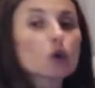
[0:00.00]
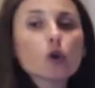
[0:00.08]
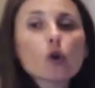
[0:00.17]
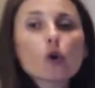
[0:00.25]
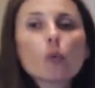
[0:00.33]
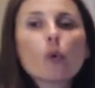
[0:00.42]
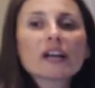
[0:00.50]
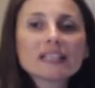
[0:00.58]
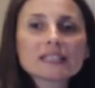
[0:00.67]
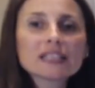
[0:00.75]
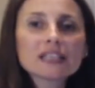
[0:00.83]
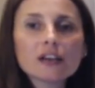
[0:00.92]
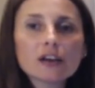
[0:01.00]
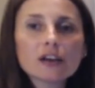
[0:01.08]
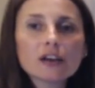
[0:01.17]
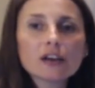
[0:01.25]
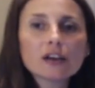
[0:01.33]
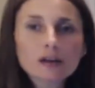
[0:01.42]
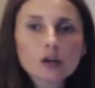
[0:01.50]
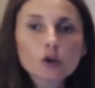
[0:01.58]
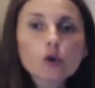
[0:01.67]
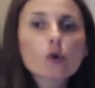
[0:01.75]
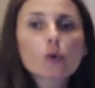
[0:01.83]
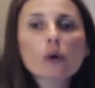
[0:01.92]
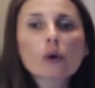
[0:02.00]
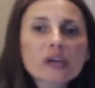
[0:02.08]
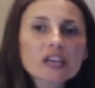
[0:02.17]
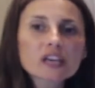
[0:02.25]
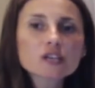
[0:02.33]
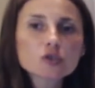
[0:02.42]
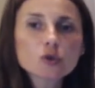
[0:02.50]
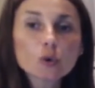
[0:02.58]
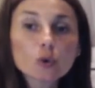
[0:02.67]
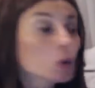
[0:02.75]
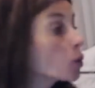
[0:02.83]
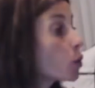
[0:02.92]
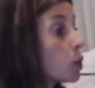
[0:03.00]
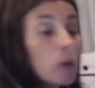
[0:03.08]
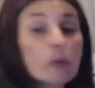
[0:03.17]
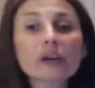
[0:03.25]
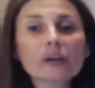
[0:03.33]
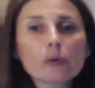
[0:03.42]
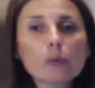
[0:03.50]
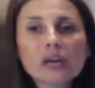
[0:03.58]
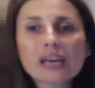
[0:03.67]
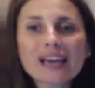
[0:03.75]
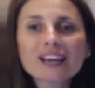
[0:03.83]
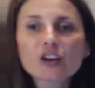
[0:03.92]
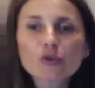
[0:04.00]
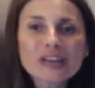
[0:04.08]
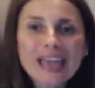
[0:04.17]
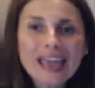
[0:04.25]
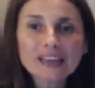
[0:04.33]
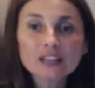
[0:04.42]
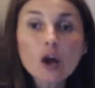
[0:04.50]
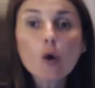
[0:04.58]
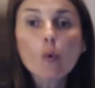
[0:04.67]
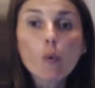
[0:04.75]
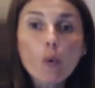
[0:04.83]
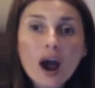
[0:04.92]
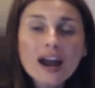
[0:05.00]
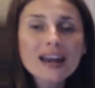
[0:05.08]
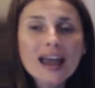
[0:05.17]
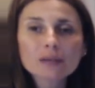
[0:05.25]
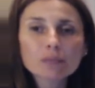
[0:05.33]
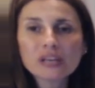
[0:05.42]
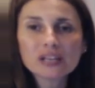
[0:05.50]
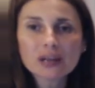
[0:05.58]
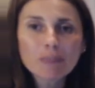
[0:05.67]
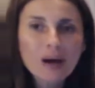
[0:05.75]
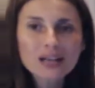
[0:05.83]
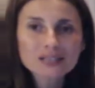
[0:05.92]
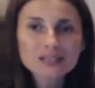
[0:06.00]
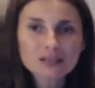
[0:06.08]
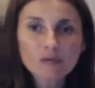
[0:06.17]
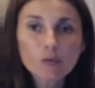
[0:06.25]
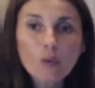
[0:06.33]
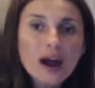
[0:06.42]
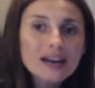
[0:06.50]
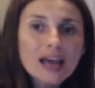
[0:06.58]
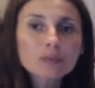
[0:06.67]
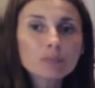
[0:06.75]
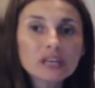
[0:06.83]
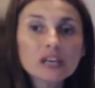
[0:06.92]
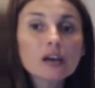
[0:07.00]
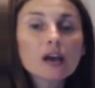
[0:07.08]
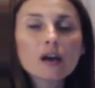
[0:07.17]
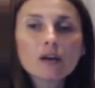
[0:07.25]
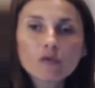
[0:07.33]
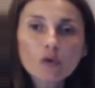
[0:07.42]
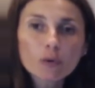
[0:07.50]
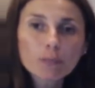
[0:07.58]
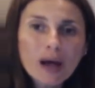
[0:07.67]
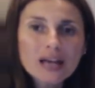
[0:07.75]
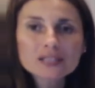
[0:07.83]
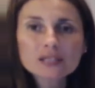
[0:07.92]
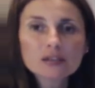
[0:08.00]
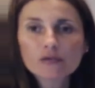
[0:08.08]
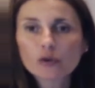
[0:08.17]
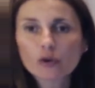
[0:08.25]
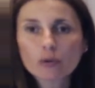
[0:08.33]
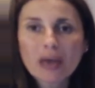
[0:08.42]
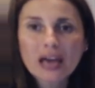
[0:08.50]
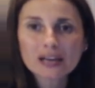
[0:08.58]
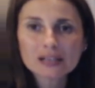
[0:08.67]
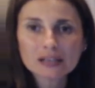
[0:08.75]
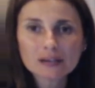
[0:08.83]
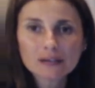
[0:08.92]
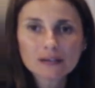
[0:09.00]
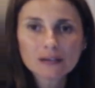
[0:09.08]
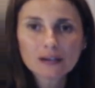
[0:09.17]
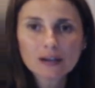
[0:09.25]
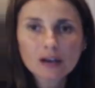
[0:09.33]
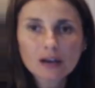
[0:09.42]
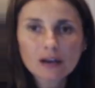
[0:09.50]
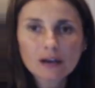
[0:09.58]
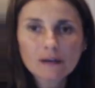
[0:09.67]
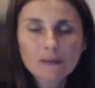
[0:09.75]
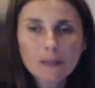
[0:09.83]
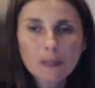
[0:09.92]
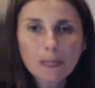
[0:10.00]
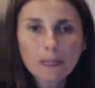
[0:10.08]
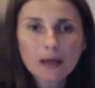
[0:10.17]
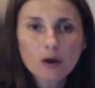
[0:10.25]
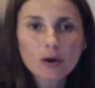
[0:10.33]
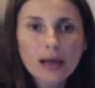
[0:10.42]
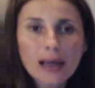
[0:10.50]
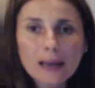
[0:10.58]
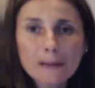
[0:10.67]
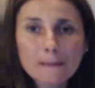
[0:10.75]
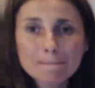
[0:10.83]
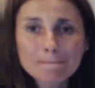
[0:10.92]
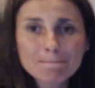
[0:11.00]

look what is here. Look what we can do. Look what we, we can create. Why not be in a positive? Why not be for positive for humanity? Okay?